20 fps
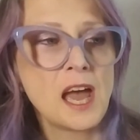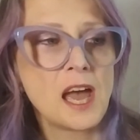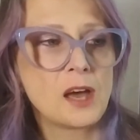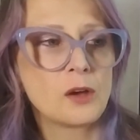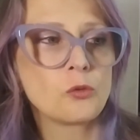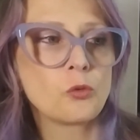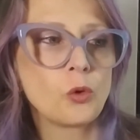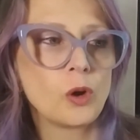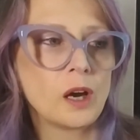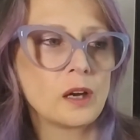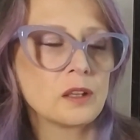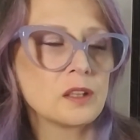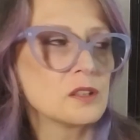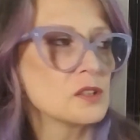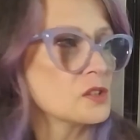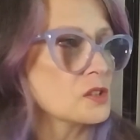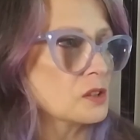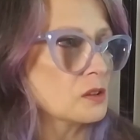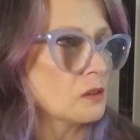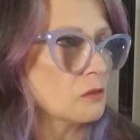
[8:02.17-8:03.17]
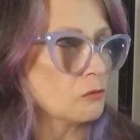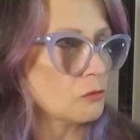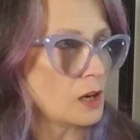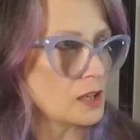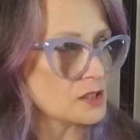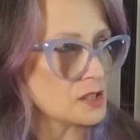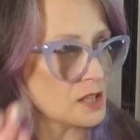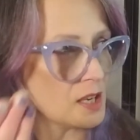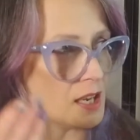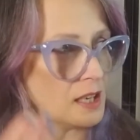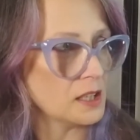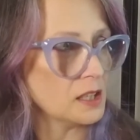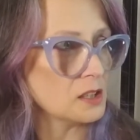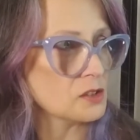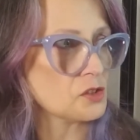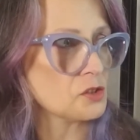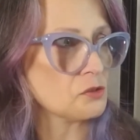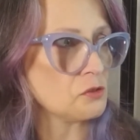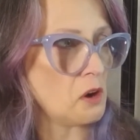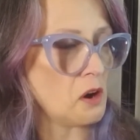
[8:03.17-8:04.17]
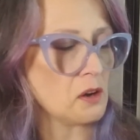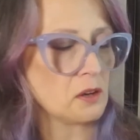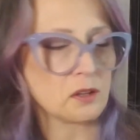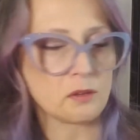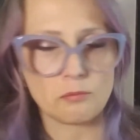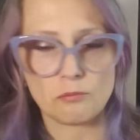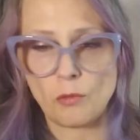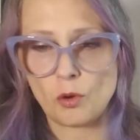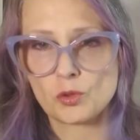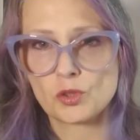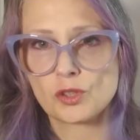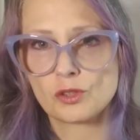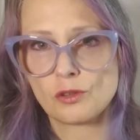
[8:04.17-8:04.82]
And what is resonating most